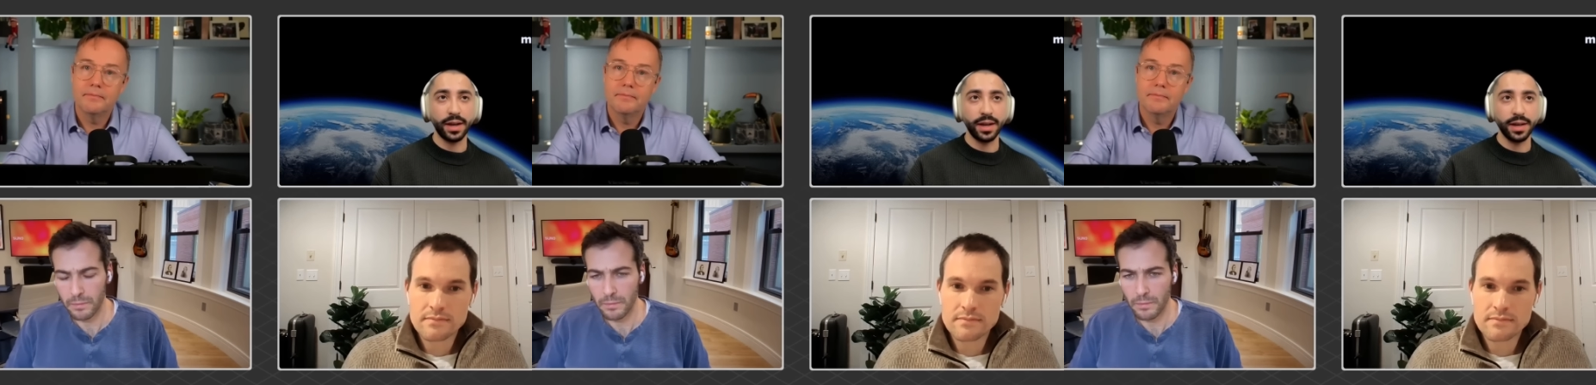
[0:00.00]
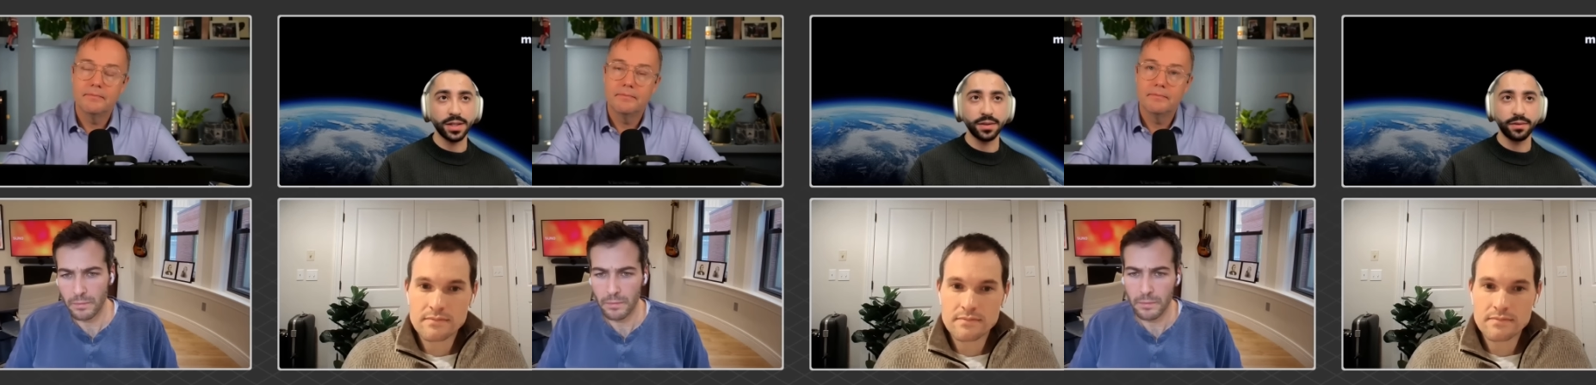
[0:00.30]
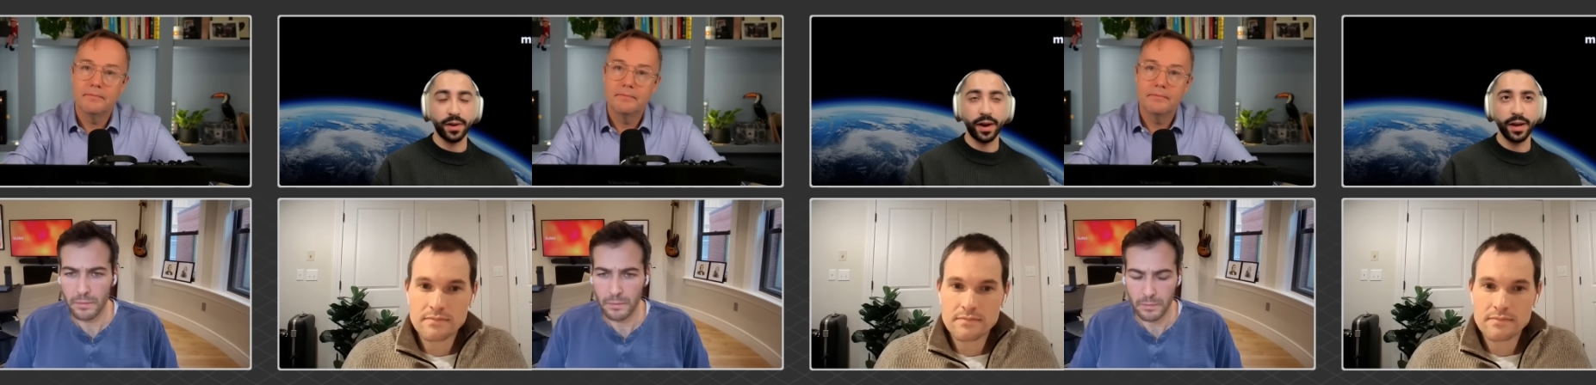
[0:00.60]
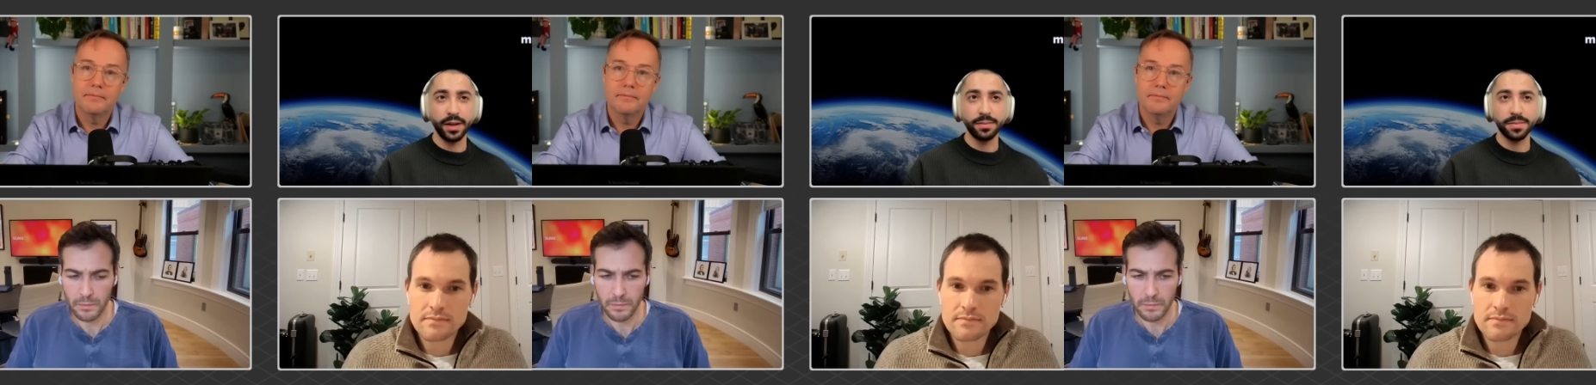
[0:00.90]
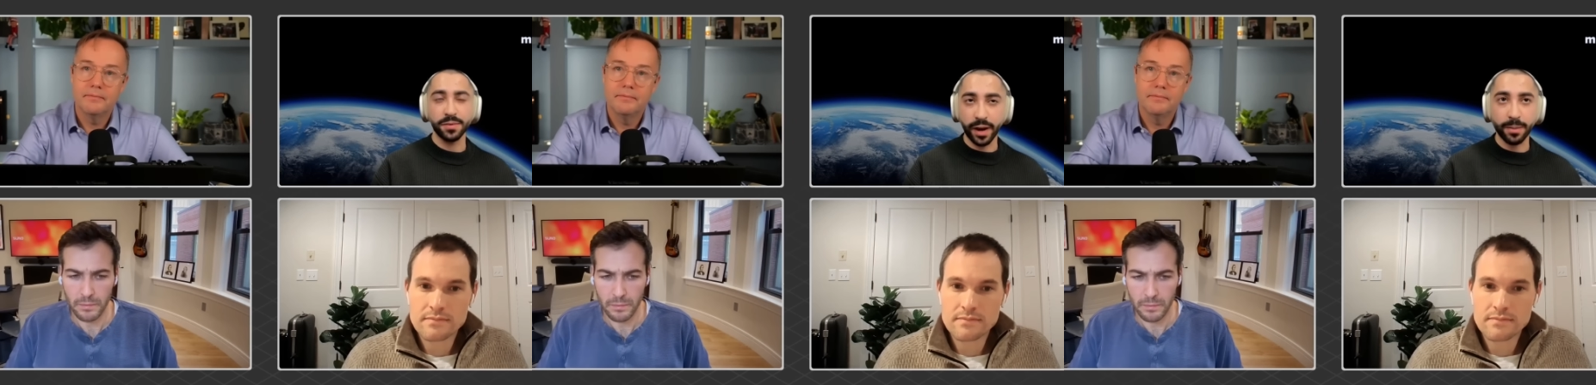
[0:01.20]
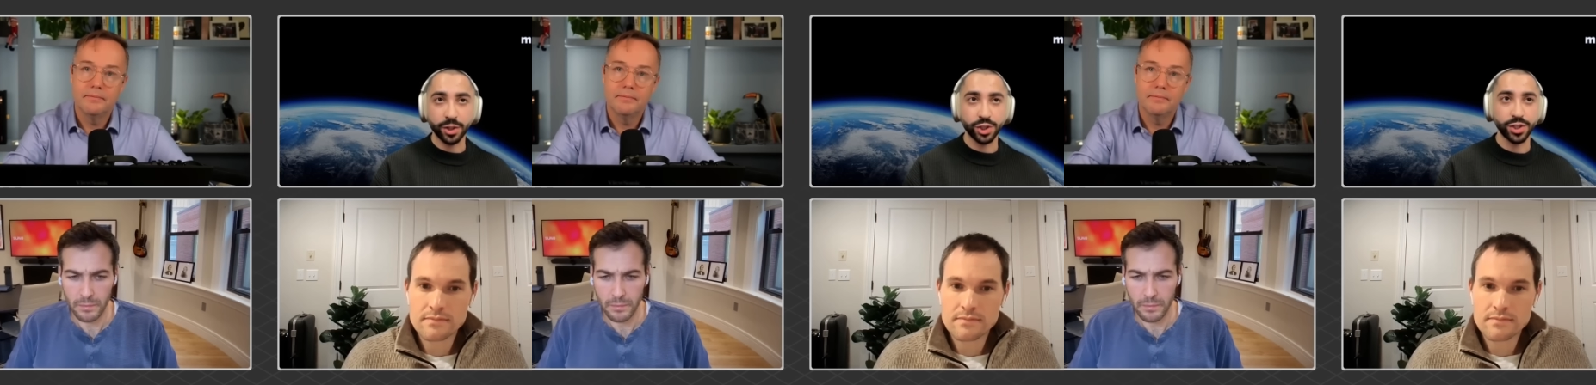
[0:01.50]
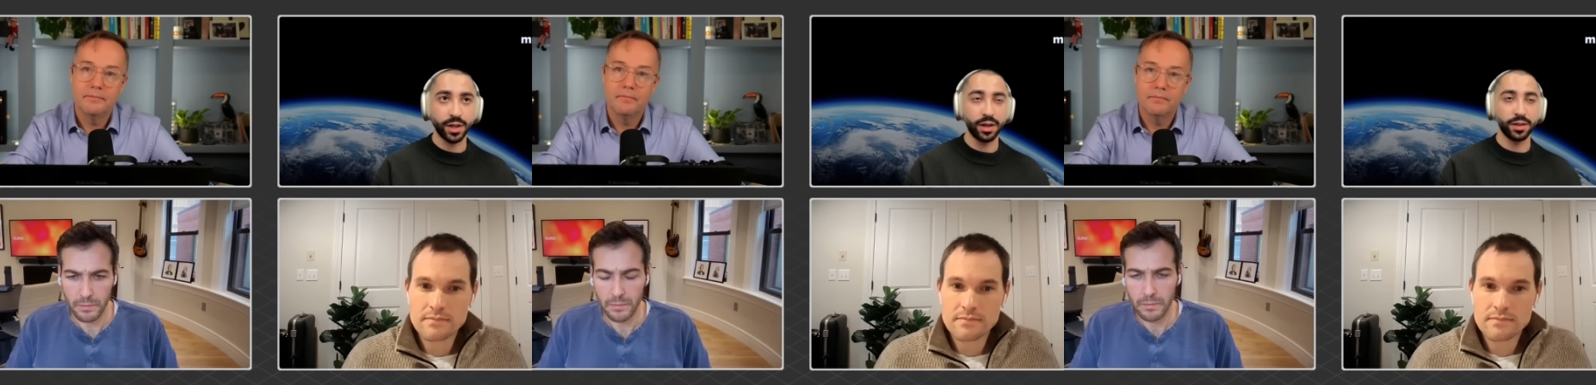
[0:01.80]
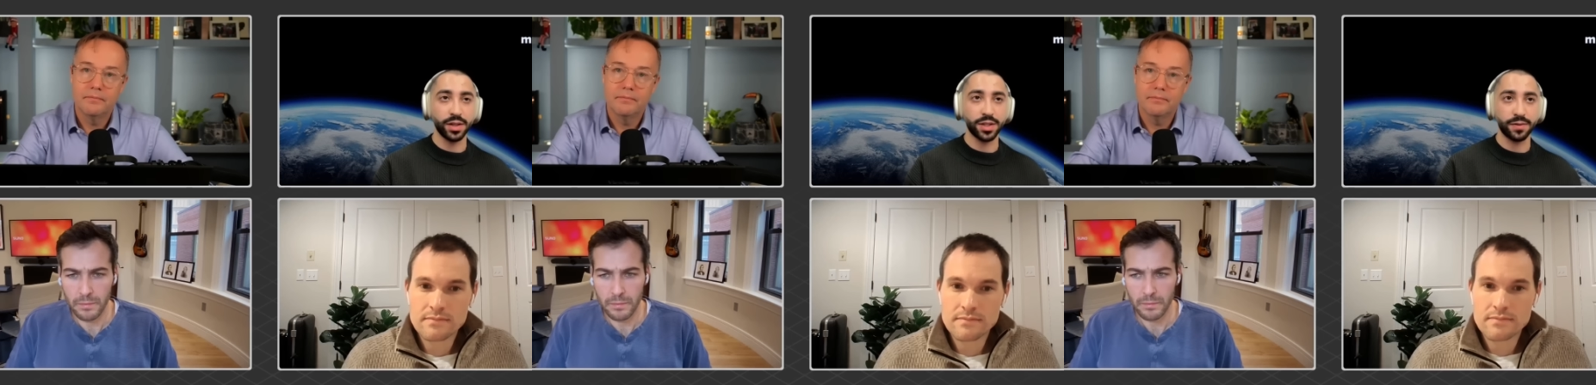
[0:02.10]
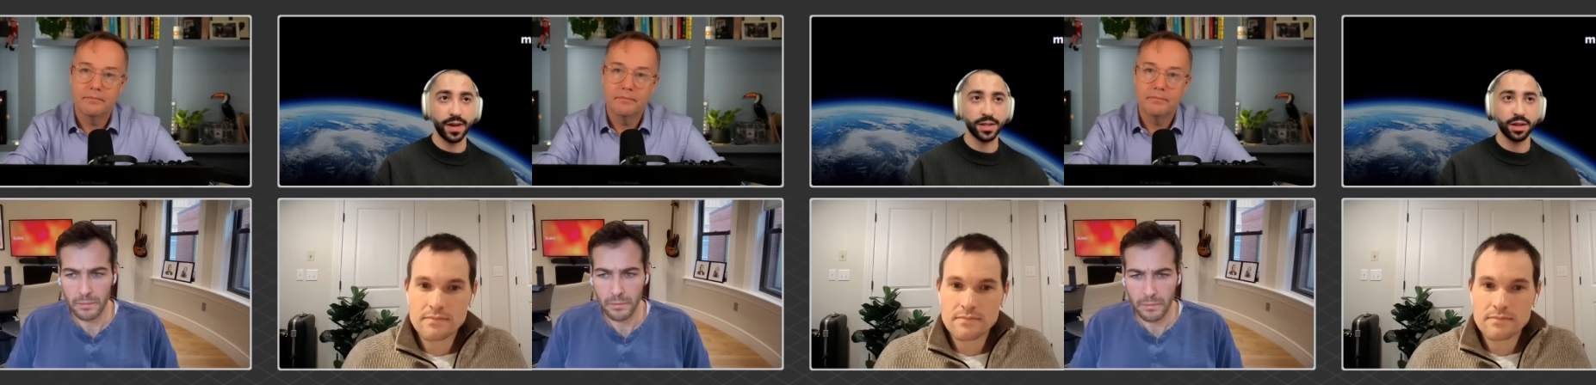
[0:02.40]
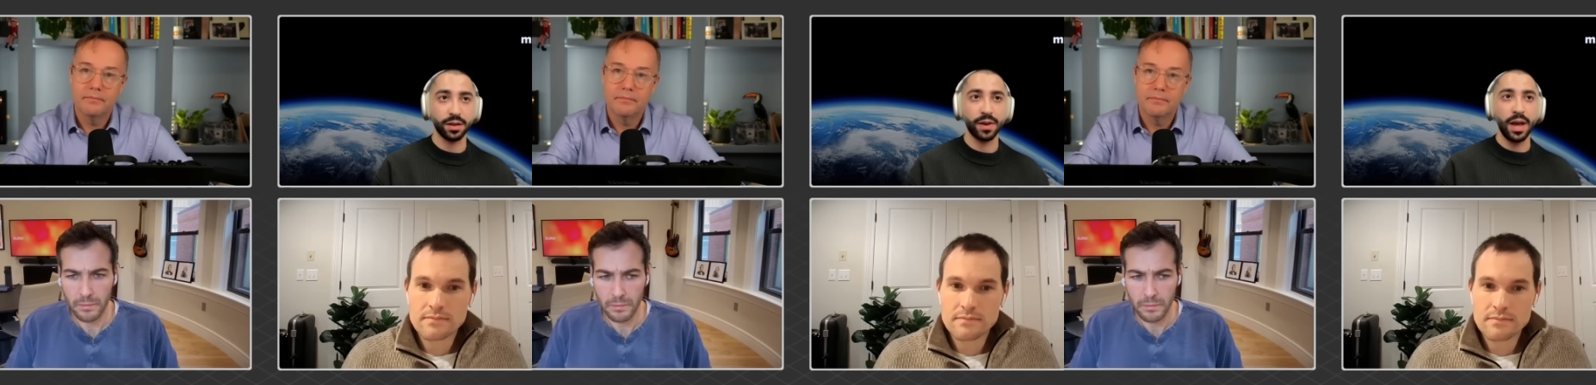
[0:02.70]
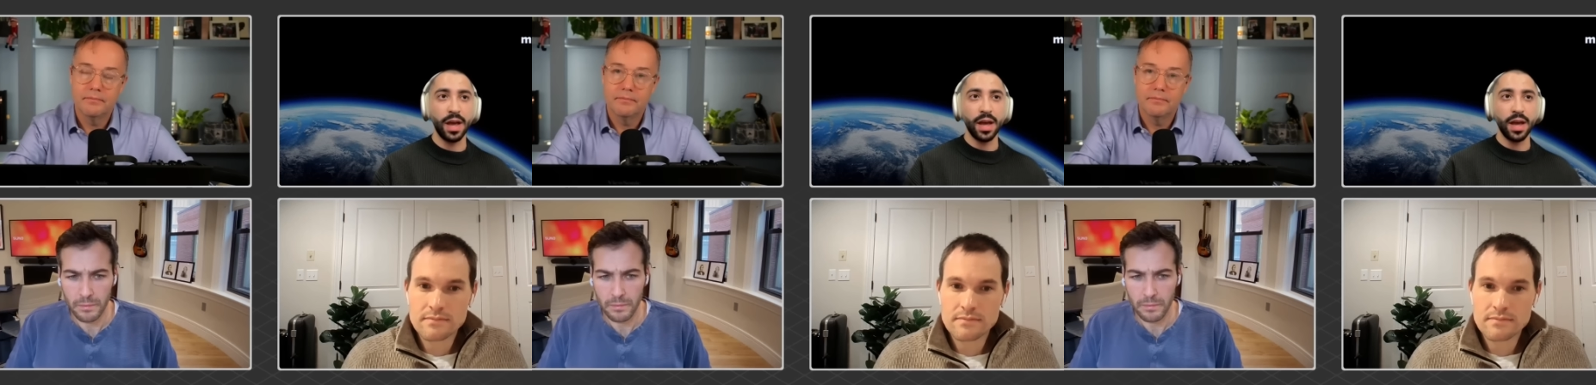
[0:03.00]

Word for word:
Speaker 1: is very, very much still in this phase of